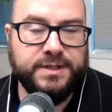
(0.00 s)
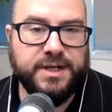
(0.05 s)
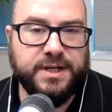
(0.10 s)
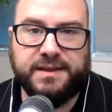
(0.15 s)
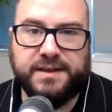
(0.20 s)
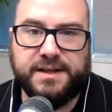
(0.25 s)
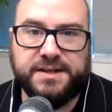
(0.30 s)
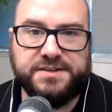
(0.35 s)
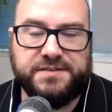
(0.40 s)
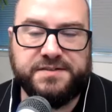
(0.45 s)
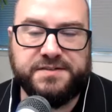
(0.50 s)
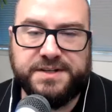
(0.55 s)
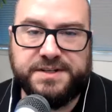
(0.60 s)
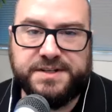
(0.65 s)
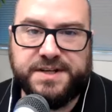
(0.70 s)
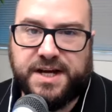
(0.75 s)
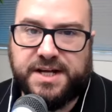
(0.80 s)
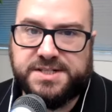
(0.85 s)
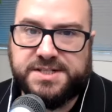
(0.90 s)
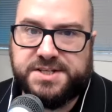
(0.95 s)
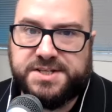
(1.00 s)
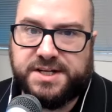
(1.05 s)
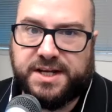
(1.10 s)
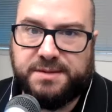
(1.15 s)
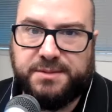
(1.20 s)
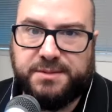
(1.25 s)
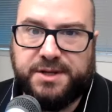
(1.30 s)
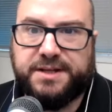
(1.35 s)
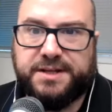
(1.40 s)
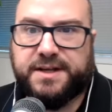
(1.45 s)
Yeah, that's fantastic.
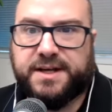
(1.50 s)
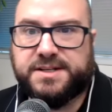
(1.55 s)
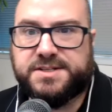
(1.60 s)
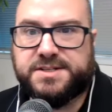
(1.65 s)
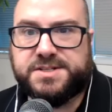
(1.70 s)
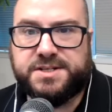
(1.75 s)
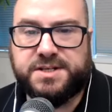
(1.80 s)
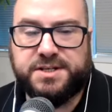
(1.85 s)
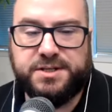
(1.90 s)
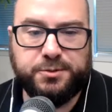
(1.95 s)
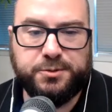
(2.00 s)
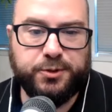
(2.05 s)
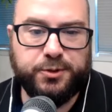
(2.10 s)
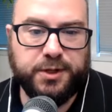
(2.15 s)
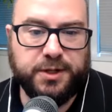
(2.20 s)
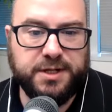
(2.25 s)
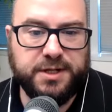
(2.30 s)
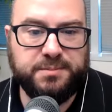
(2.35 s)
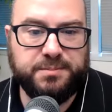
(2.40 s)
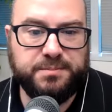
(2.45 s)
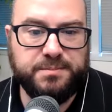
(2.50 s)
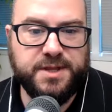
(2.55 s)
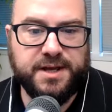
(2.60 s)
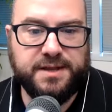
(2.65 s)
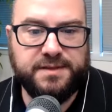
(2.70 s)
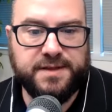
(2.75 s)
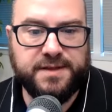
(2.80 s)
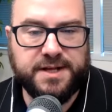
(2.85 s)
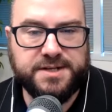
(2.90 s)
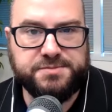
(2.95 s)
I mean, that's really
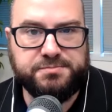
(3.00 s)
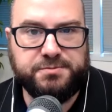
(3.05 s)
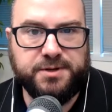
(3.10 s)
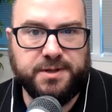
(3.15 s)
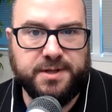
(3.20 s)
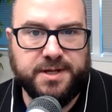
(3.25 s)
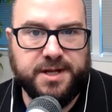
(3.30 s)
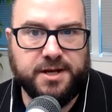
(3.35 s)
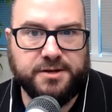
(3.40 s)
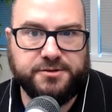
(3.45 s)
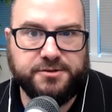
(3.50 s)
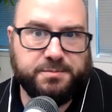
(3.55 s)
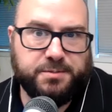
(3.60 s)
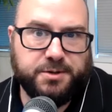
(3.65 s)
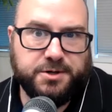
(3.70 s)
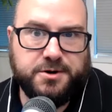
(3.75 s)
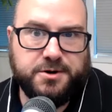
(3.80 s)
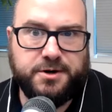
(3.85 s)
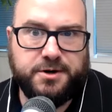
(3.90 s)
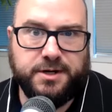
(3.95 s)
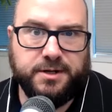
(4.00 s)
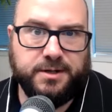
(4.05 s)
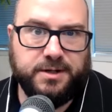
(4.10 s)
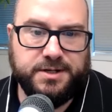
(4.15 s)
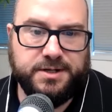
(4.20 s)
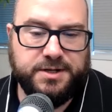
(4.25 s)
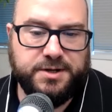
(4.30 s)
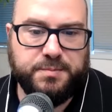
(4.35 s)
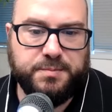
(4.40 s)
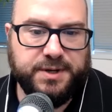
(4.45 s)

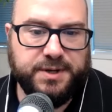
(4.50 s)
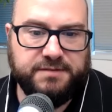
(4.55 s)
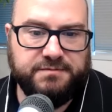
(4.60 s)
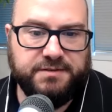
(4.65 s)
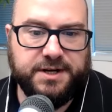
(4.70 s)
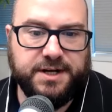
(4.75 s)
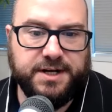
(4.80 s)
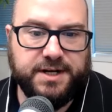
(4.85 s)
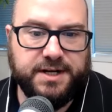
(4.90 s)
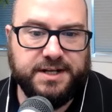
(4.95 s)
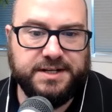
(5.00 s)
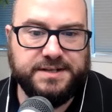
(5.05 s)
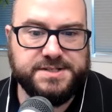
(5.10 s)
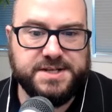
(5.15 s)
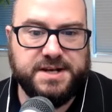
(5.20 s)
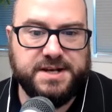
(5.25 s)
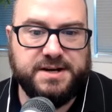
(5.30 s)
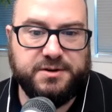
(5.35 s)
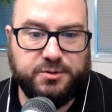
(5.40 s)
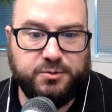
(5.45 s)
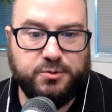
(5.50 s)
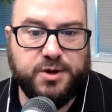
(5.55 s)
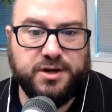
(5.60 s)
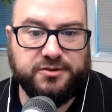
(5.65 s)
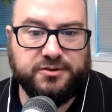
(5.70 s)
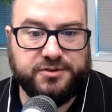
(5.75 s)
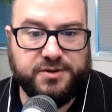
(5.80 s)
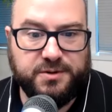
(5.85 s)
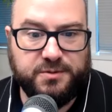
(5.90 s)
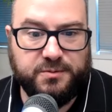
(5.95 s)
entrepreneurial. You pivoted it and said, who
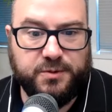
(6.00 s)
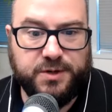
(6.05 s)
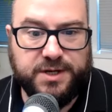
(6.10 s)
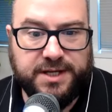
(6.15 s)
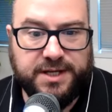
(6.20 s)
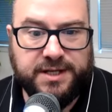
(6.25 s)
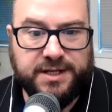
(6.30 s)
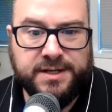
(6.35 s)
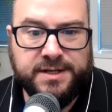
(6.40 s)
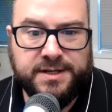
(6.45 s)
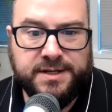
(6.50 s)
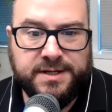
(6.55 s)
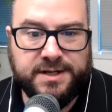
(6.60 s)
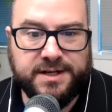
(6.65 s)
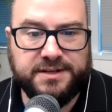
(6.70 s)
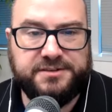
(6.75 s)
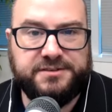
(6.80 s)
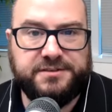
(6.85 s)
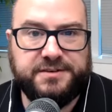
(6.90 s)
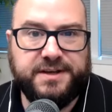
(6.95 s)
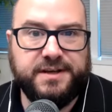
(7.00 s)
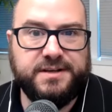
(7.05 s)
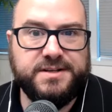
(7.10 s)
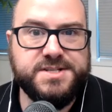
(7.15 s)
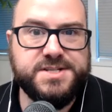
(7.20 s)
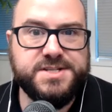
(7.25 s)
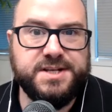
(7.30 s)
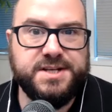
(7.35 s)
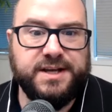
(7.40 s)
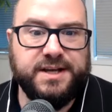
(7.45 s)
else can we
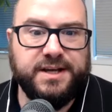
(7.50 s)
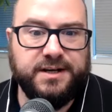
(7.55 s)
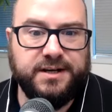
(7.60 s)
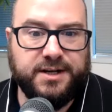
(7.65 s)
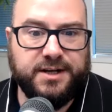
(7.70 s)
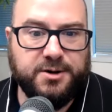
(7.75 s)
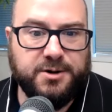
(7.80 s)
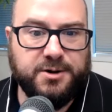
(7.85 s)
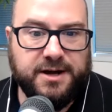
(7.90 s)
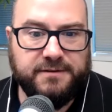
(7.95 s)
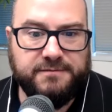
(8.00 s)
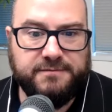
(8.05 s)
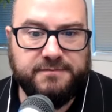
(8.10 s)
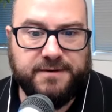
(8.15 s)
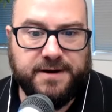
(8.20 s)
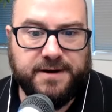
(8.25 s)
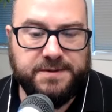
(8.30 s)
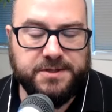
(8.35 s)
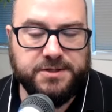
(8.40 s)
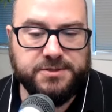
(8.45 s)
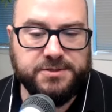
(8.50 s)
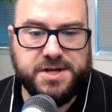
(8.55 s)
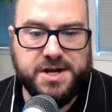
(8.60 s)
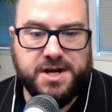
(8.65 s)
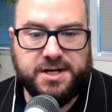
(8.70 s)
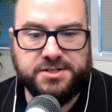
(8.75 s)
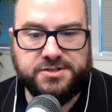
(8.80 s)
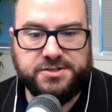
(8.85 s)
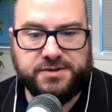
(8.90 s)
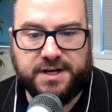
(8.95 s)
assist, and go out and find those
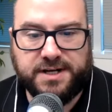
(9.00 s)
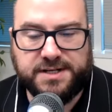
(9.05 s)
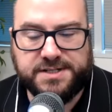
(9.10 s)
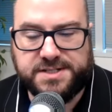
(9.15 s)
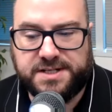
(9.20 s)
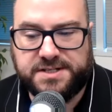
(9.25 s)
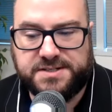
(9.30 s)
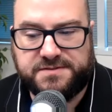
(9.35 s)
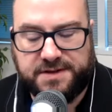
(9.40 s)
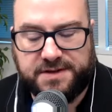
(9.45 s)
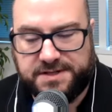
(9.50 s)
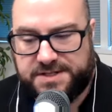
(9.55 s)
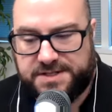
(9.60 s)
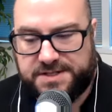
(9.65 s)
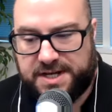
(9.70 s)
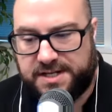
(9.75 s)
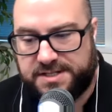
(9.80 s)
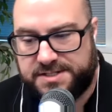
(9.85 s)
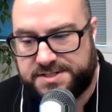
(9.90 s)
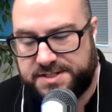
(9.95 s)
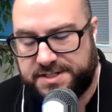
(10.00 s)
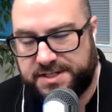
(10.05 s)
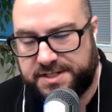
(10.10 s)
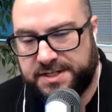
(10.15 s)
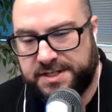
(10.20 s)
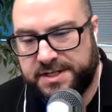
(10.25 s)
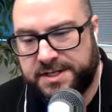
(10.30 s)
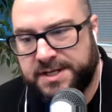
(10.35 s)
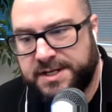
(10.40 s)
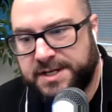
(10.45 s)
contracts. That's
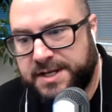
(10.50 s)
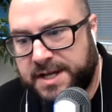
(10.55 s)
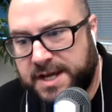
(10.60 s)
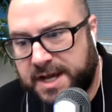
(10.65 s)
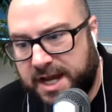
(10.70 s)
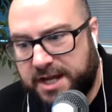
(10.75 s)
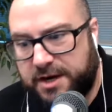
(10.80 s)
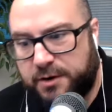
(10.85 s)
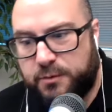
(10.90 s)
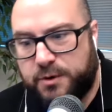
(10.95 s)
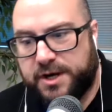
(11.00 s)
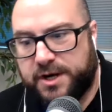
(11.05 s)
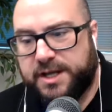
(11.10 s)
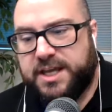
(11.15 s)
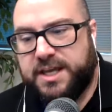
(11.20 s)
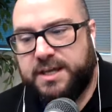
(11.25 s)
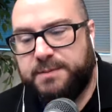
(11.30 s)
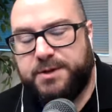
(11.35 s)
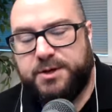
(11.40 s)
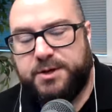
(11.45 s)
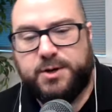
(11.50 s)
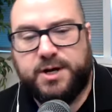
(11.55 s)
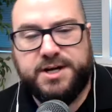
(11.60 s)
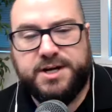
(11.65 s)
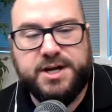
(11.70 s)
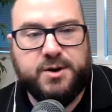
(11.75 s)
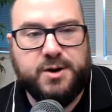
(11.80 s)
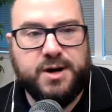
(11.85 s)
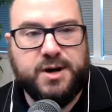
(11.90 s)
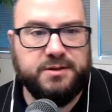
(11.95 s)
fantastic. I don't want to keep you. I
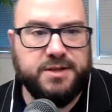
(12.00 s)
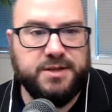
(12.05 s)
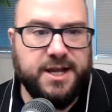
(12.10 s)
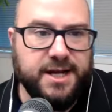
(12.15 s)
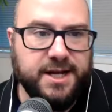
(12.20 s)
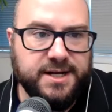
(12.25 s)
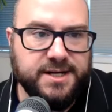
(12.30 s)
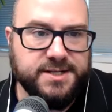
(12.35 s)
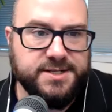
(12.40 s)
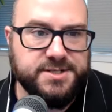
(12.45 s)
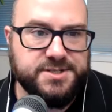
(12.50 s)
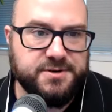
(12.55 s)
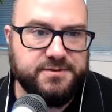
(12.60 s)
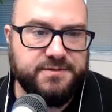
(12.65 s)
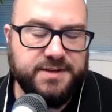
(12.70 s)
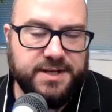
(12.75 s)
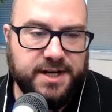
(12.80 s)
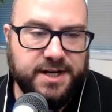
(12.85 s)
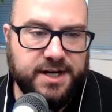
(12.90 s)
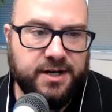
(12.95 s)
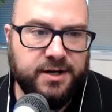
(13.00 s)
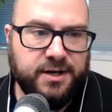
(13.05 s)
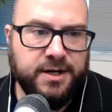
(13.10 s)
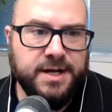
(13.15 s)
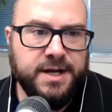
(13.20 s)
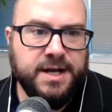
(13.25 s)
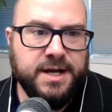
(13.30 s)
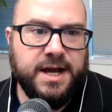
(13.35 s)
know how late it is over there.